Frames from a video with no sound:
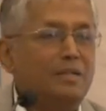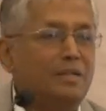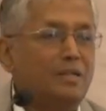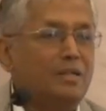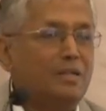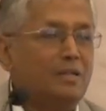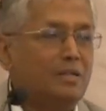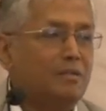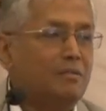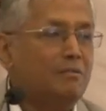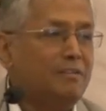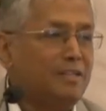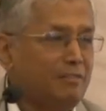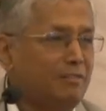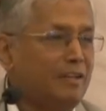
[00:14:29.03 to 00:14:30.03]
uh,
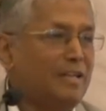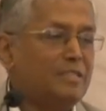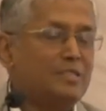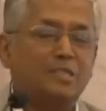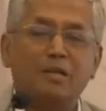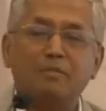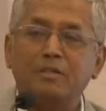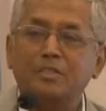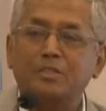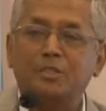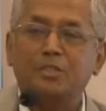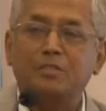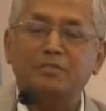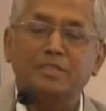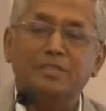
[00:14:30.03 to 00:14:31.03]
very well established
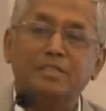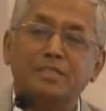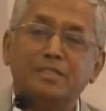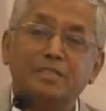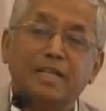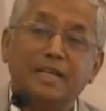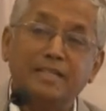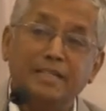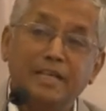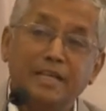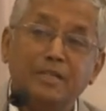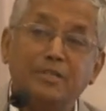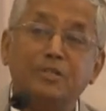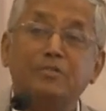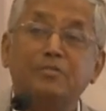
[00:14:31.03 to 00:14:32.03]
universities like
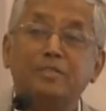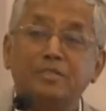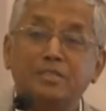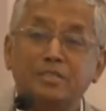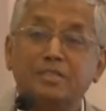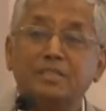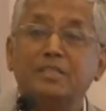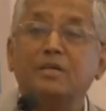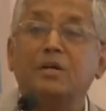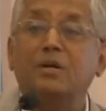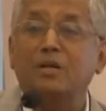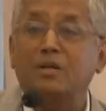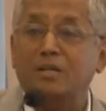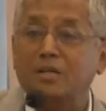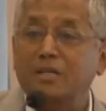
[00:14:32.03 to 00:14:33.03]
Delhi University
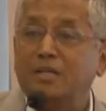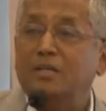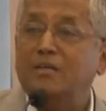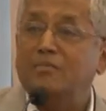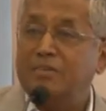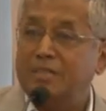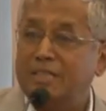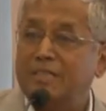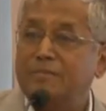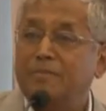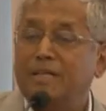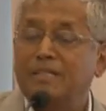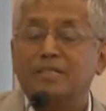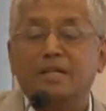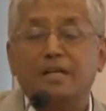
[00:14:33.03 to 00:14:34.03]
or for that
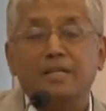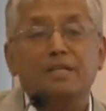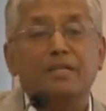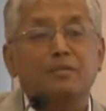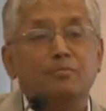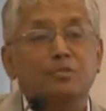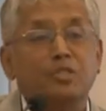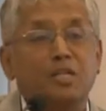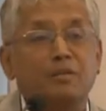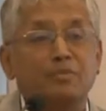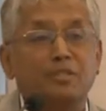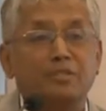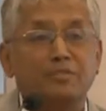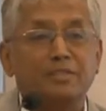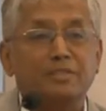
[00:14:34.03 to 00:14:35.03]
matter Aligarh Muslim
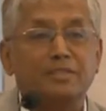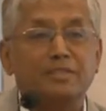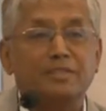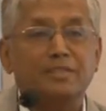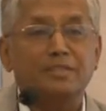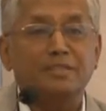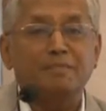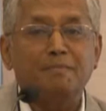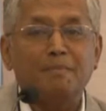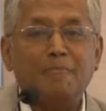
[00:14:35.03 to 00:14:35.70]
University.